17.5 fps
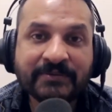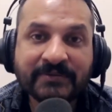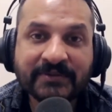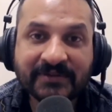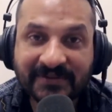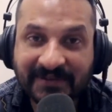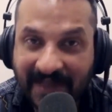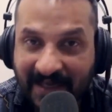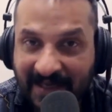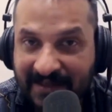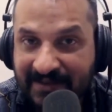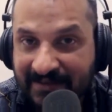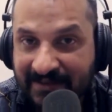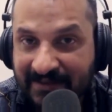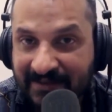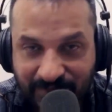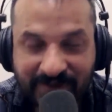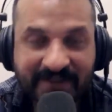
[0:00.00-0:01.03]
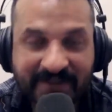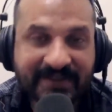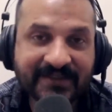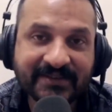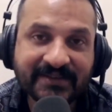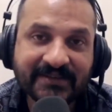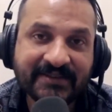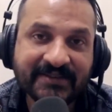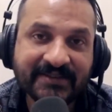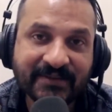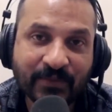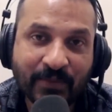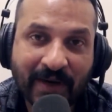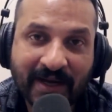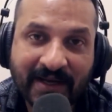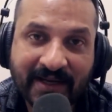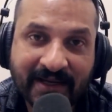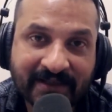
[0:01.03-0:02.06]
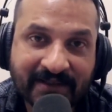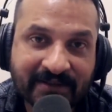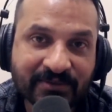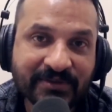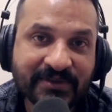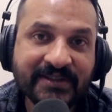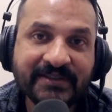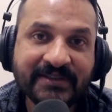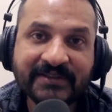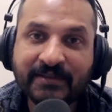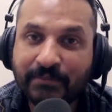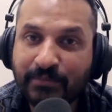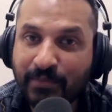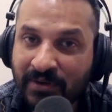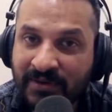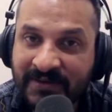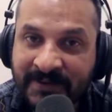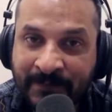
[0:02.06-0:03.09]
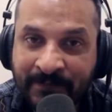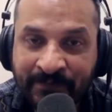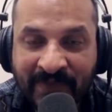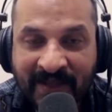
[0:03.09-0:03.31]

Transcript: Because that truly is the reason why I do these pods.